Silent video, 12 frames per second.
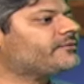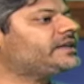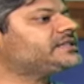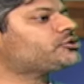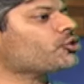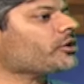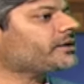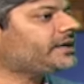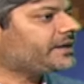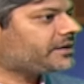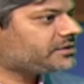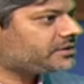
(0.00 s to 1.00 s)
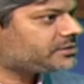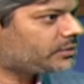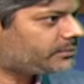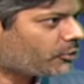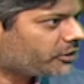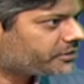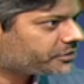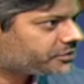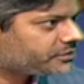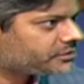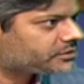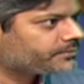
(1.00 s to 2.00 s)
have like very strong linkages with
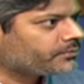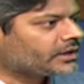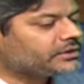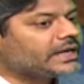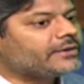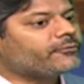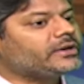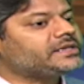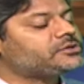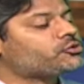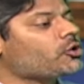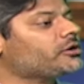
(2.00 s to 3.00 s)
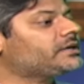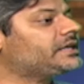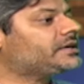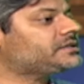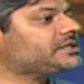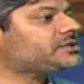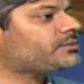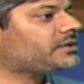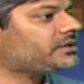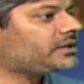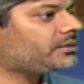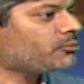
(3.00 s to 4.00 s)
politicians. They have very strong linkages
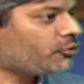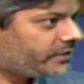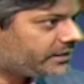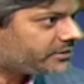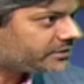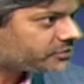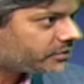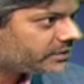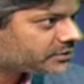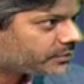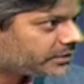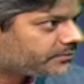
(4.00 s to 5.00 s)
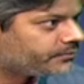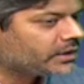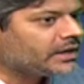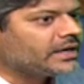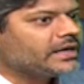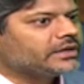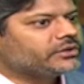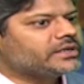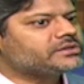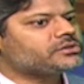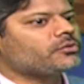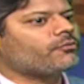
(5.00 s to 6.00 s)
with their movie industry as well.
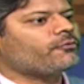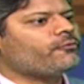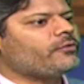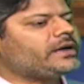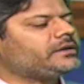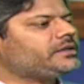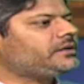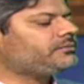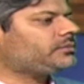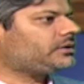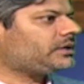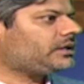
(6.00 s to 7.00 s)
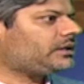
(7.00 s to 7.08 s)
there's a very